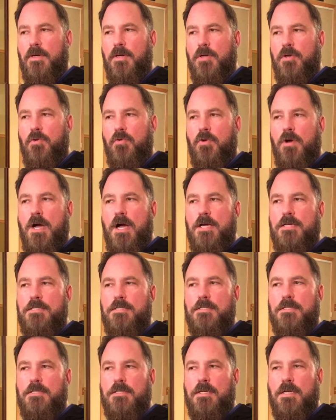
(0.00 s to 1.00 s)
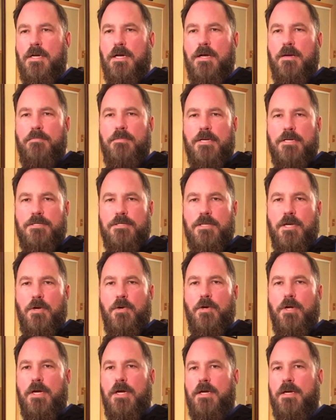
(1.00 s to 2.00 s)
across
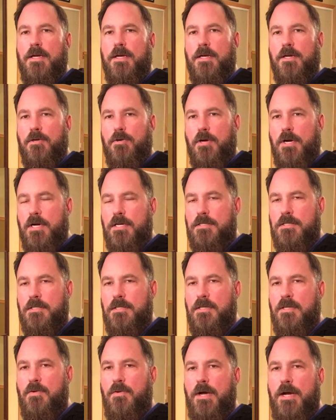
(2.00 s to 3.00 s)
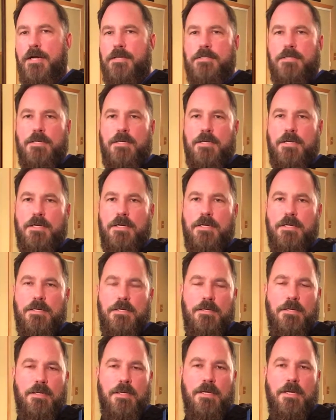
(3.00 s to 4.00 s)
Minnesota and across the US
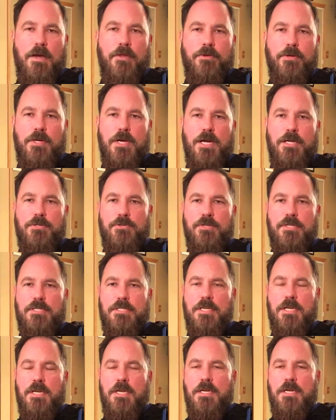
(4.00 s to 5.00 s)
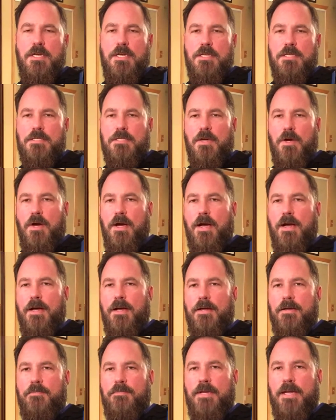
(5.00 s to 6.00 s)
and in other countries. So
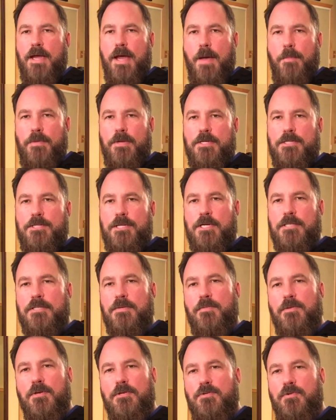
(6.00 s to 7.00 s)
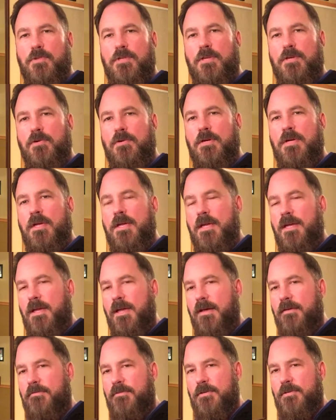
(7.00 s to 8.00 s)
I'd be happy to share some of those with you
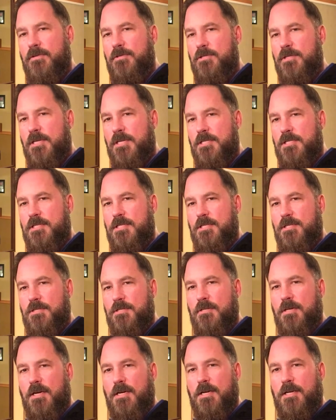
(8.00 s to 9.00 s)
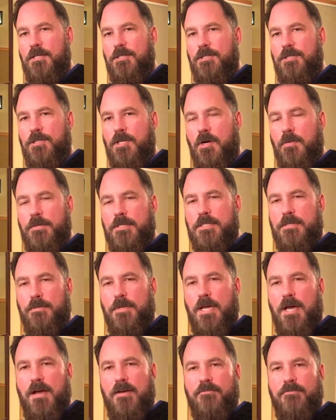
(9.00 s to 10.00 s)
if you just show me some
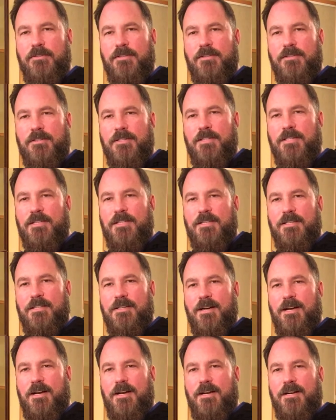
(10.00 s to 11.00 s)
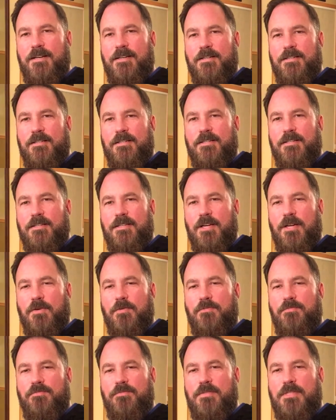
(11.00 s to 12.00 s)
love.
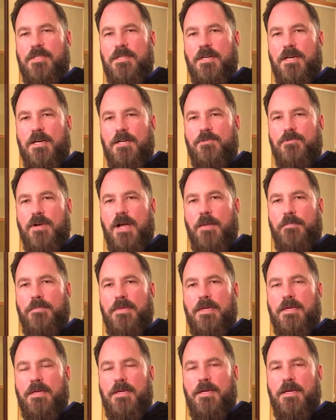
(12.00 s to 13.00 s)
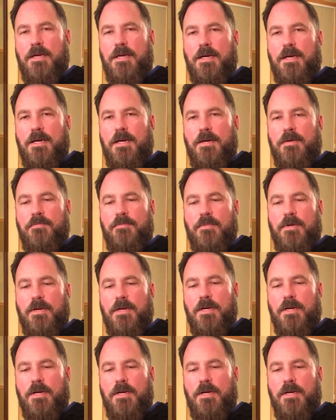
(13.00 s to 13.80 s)
Drop me a